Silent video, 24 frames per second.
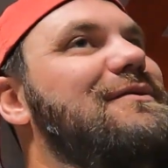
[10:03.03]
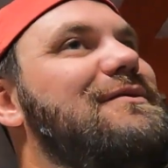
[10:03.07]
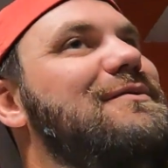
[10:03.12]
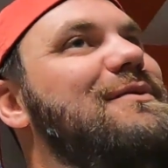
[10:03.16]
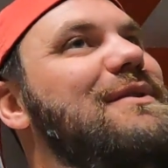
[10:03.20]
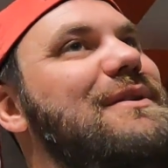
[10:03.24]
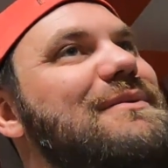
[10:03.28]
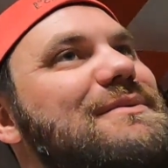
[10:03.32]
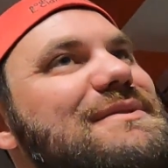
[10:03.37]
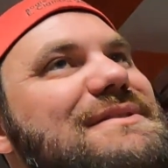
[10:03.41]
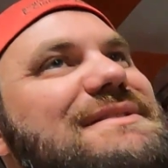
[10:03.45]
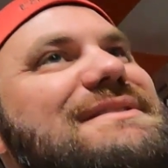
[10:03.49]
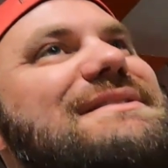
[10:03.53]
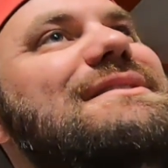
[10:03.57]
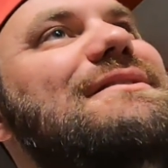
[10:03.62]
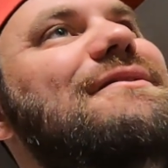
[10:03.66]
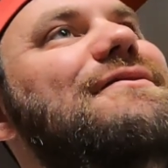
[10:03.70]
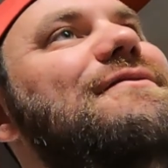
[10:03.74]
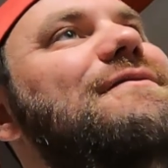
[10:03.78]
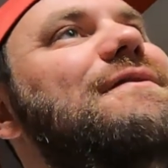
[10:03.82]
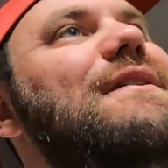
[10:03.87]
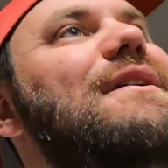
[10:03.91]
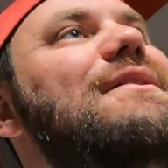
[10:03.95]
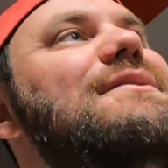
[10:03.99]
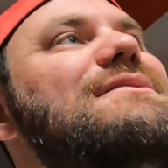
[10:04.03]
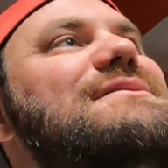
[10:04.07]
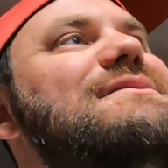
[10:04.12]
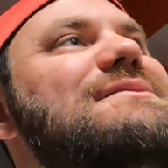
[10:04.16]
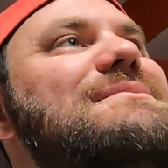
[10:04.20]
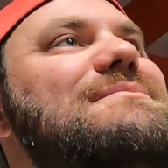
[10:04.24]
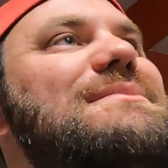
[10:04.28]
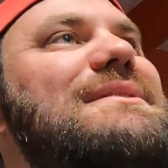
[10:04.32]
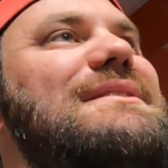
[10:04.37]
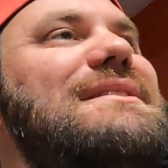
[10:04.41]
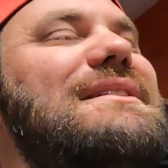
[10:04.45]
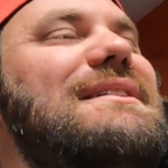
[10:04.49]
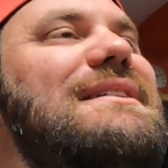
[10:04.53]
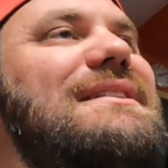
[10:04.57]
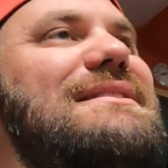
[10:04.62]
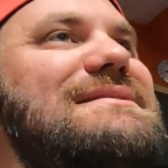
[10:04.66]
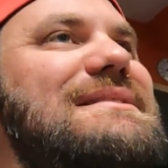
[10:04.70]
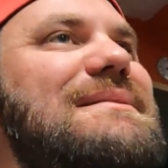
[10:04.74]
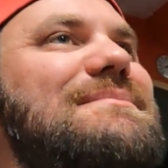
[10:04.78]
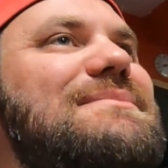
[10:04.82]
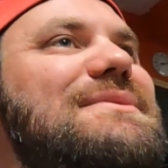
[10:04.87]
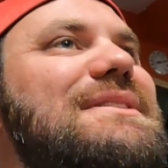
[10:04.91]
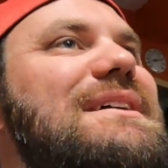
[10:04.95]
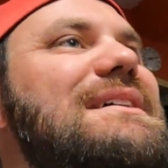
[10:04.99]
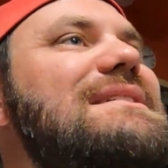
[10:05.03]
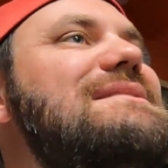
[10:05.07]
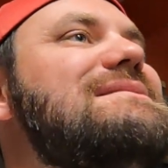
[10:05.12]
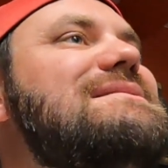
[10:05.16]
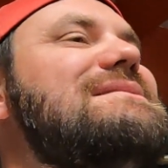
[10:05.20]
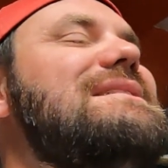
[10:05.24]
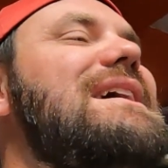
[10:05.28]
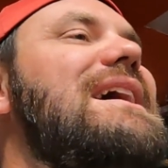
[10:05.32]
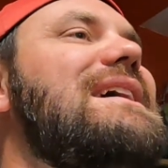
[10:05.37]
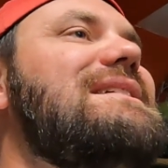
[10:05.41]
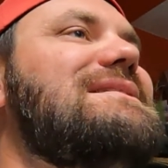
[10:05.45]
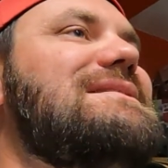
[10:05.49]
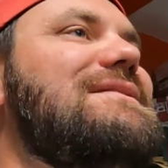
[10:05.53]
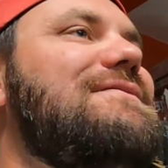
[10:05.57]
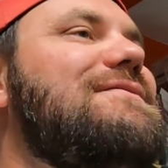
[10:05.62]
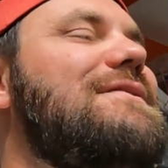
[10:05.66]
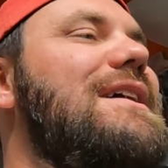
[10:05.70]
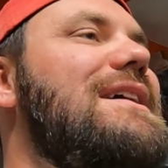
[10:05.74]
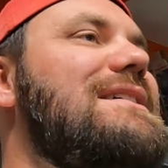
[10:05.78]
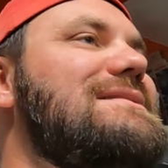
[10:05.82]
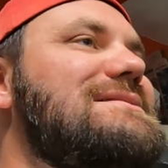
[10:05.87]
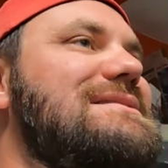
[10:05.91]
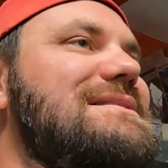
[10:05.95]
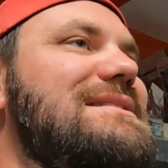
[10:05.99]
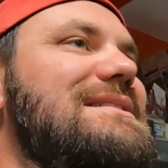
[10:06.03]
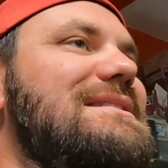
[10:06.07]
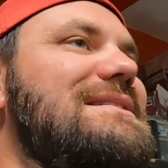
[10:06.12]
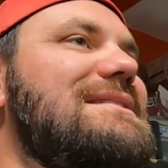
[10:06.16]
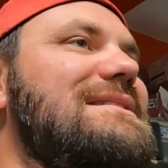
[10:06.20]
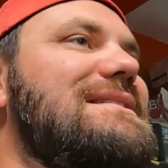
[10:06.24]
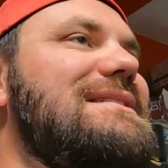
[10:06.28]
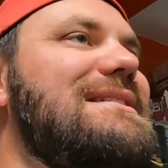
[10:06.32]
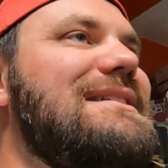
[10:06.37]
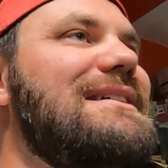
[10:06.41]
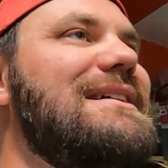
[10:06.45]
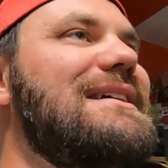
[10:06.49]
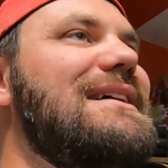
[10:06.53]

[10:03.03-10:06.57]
of what was still frozen, but some things got defrosted,